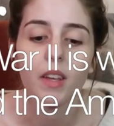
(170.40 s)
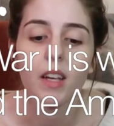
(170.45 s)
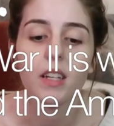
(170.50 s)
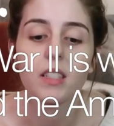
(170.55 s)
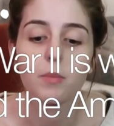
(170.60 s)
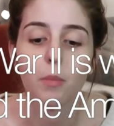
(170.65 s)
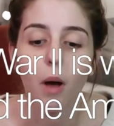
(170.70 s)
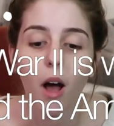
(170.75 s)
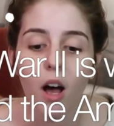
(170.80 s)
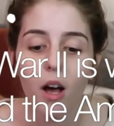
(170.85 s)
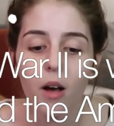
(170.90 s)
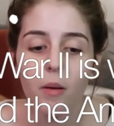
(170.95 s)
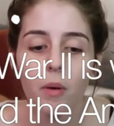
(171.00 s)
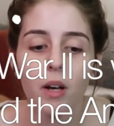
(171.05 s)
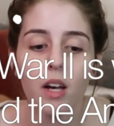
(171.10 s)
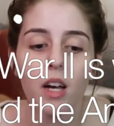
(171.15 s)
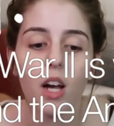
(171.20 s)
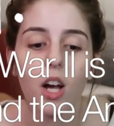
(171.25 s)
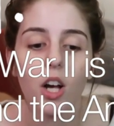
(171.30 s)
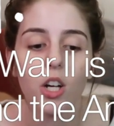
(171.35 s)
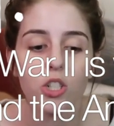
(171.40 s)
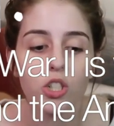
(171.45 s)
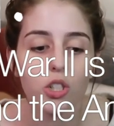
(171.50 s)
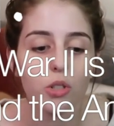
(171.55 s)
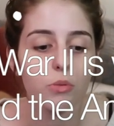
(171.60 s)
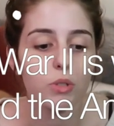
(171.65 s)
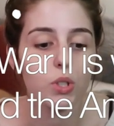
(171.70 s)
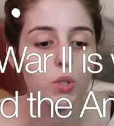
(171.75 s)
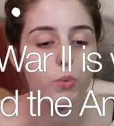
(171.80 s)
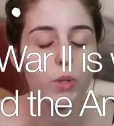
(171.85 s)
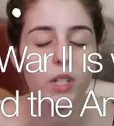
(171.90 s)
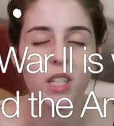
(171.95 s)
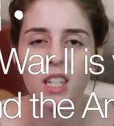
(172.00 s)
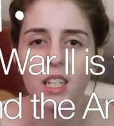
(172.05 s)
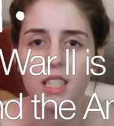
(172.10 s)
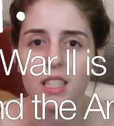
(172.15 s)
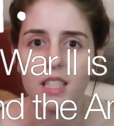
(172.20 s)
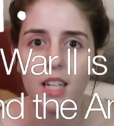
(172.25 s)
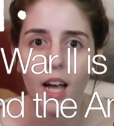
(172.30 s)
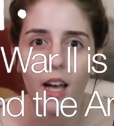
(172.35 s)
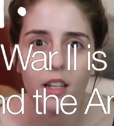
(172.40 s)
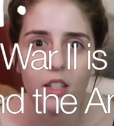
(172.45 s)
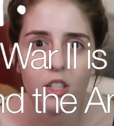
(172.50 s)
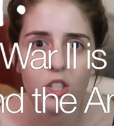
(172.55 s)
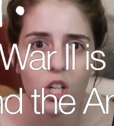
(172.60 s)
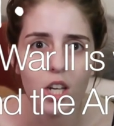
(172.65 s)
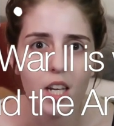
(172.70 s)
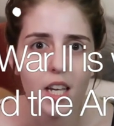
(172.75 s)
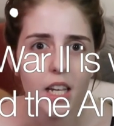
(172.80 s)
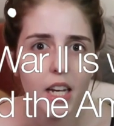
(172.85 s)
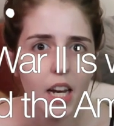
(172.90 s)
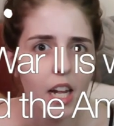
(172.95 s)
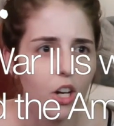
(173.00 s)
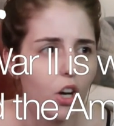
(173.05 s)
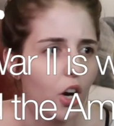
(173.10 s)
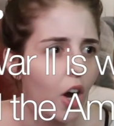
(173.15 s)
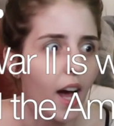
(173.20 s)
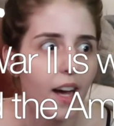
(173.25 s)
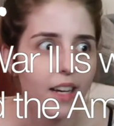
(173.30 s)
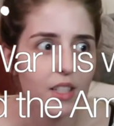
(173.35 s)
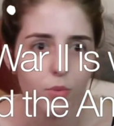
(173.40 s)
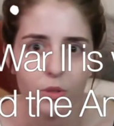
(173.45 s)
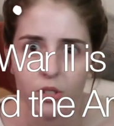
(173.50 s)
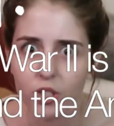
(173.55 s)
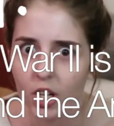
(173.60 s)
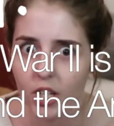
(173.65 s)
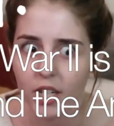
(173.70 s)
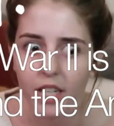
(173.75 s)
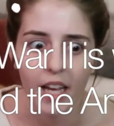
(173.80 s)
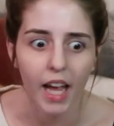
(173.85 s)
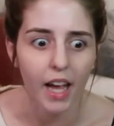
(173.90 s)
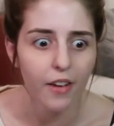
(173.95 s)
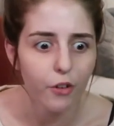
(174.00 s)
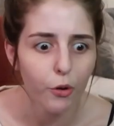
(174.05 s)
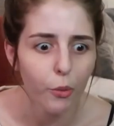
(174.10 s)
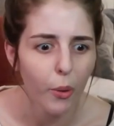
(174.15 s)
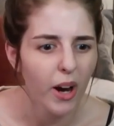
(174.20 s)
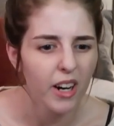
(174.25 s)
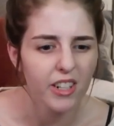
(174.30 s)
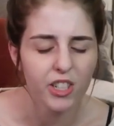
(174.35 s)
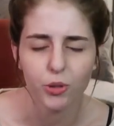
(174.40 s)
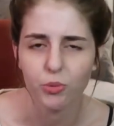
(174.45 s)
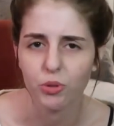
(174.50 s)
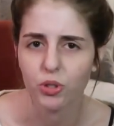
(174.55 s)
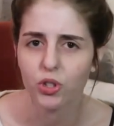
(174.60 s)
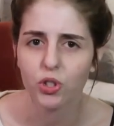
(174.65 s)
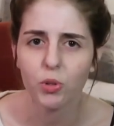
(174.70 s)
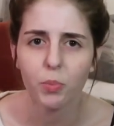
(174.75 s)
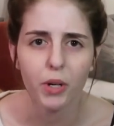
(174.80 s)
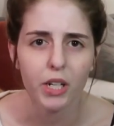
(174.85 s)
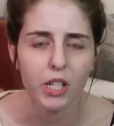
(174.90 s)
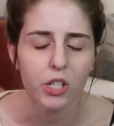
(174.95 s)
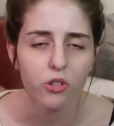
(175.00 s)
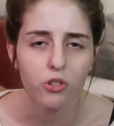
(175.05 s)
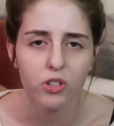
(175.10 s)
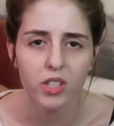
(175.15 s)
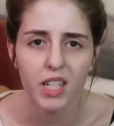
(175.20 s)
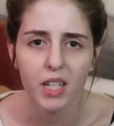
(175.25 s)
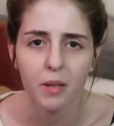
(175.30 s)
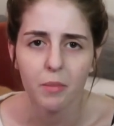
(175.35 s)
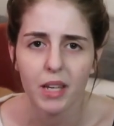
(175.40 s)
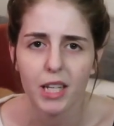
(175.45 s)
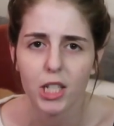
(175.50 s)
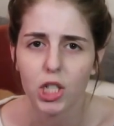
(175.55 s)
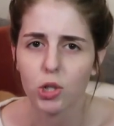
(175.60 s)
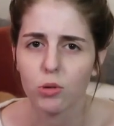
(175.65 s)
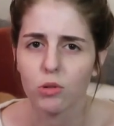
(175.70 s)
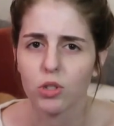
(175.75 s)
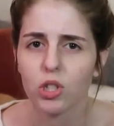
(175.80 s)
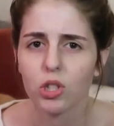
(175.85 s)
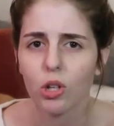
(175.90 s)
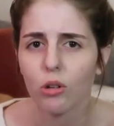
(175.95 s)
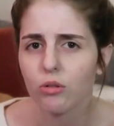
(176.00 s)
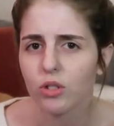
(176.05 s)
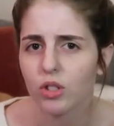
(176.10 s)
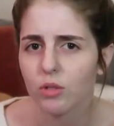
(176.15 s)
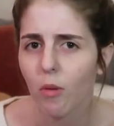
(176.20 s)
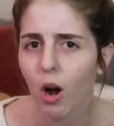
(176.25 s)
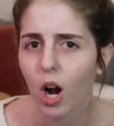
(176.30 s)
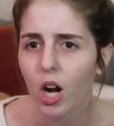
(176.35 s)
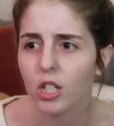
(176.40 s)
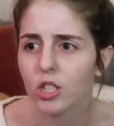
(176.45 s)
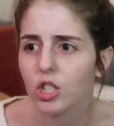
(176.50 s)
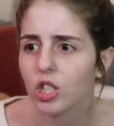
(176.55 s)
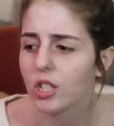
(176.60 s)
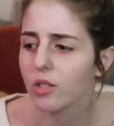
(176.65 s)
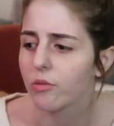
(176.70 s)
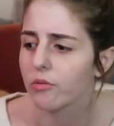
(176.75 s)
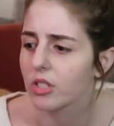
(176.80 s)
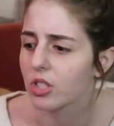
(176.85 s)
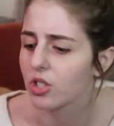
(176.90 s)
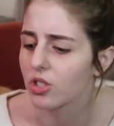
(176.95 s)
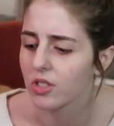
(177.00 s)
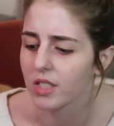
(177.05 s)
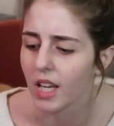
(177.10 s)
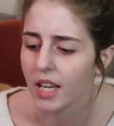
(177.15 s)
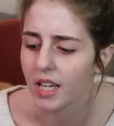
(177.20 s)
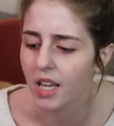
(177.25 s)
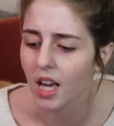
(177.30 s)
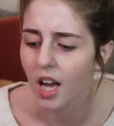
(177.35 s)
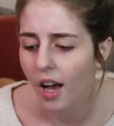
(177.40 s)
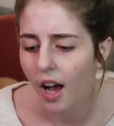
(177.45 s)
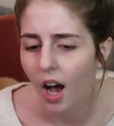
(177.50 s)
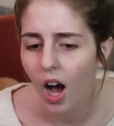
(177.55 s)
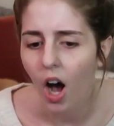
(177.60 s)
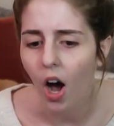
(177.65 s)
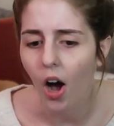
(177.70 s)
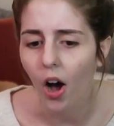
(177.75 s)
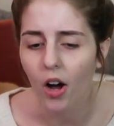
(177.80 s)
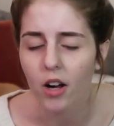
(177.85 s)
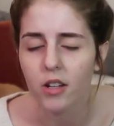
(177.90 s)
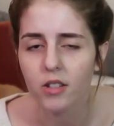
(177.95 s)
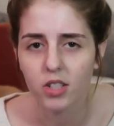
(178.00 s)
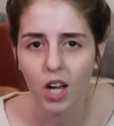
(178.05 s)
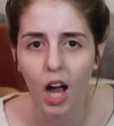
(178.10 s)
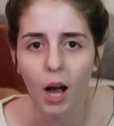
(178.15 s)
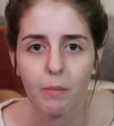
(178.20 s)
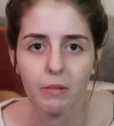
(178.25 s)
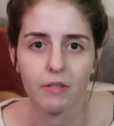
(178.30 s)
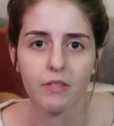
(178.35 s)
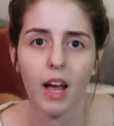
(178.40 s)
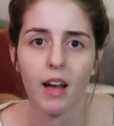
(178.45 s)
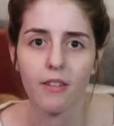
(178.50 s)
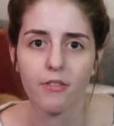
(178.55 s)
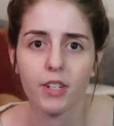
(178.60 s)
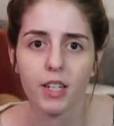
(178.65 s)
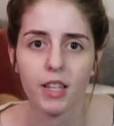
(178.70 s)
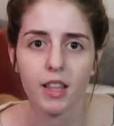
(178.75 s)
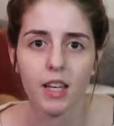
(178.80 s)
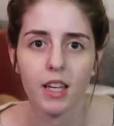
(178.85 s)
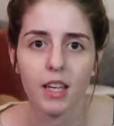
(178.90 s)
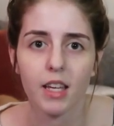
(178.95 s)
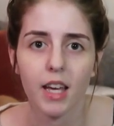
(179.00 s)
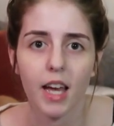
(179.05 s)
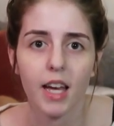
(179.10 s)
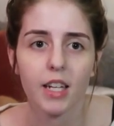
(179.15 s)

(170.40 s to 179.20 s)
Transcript: His mom, she was really intelligent and her eyes were darting everywhere and she was super interested in me. She was so smart. She was just like on top of everything.